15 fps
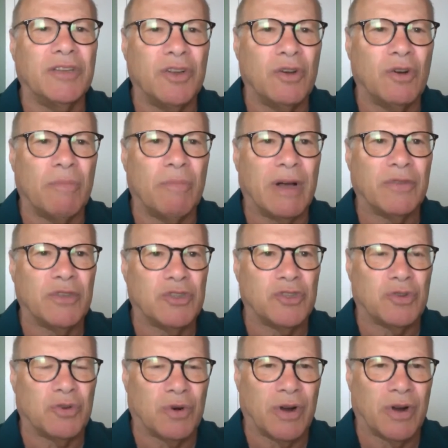to know about the
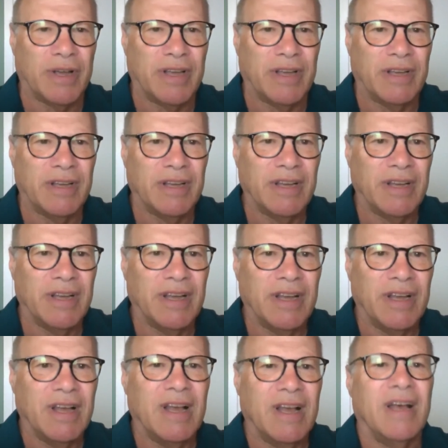story.
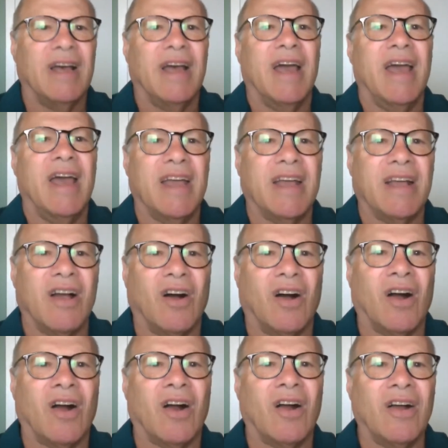A
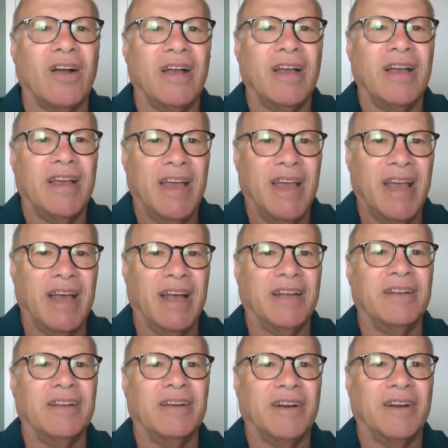car
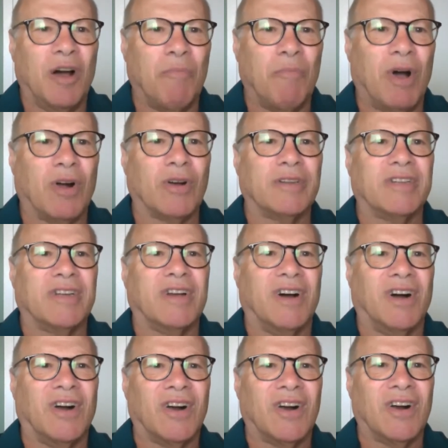hit a parked
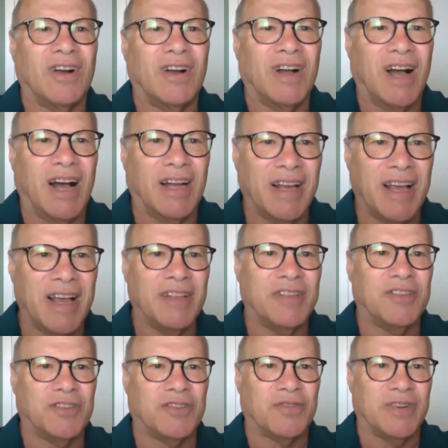car on eighth
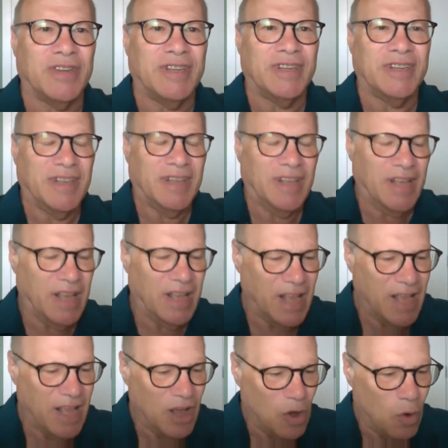street.
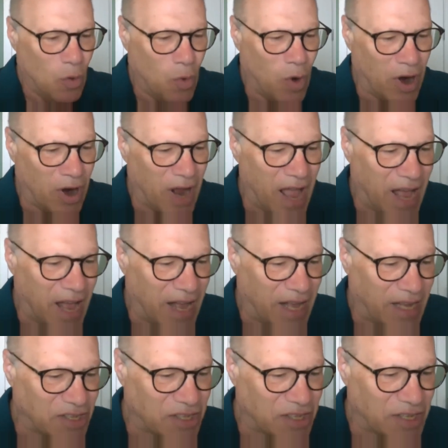
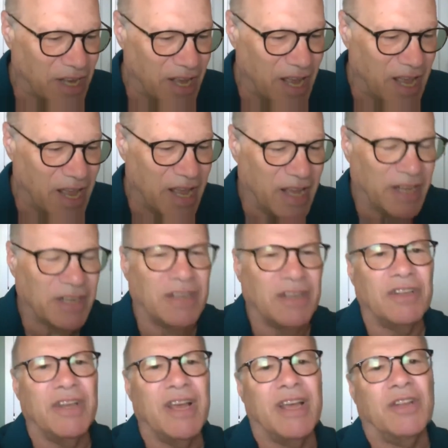Whereas in,
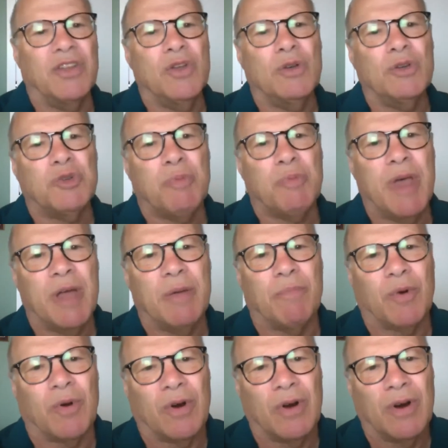in
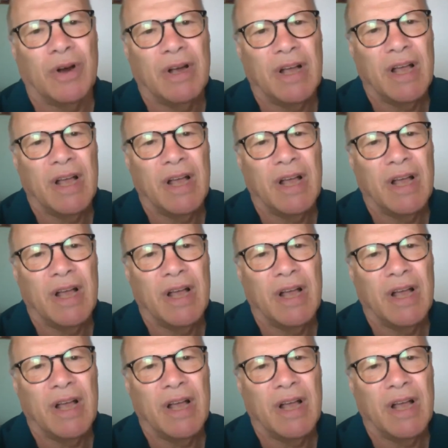newspaper,